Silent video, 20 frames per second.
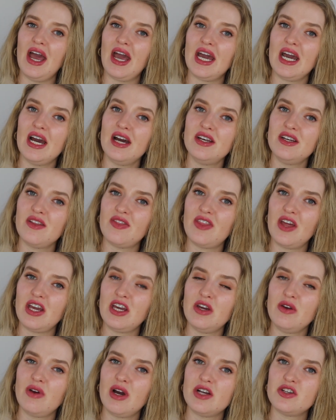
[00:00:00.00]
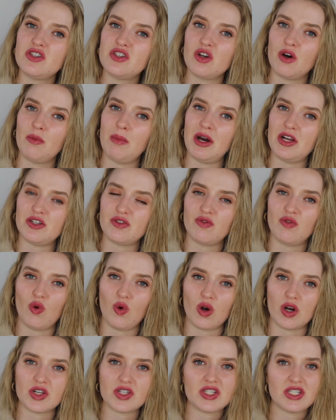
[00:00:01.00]
And thank you guys so much
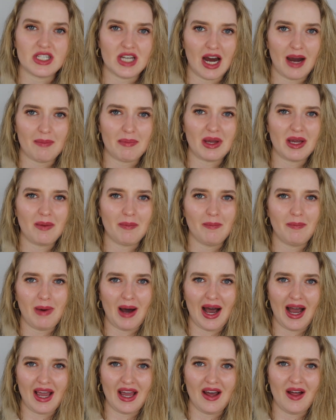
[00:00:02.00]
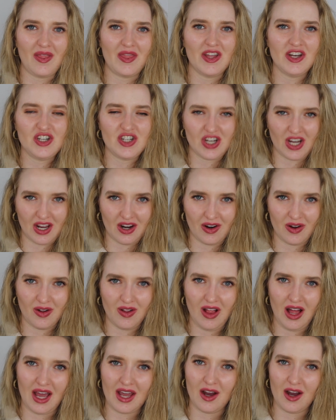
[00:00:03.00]
for stopping by the channel.